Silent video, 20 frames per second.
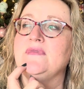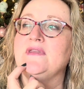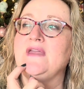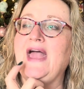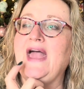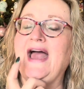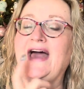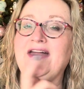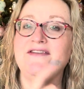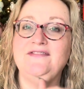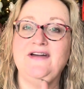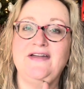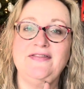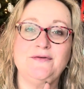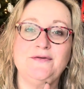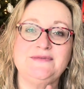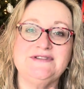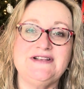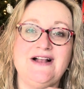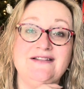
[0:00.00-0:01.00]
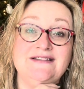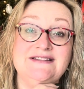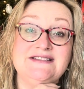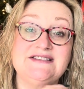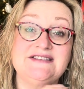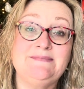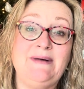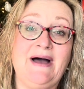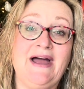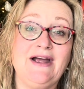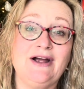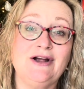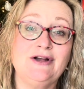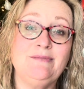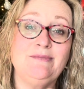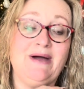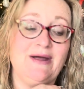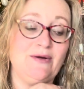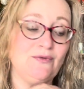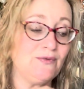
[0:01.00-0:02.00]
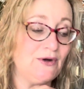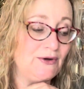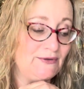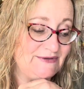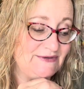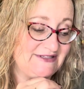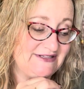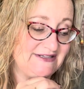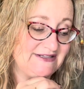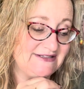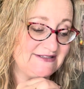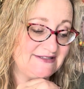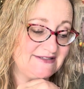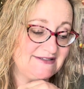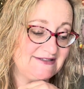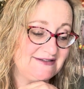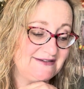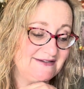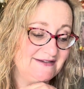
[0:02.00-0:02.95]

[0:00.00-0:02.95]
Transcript: Advent that was all inspired by roses.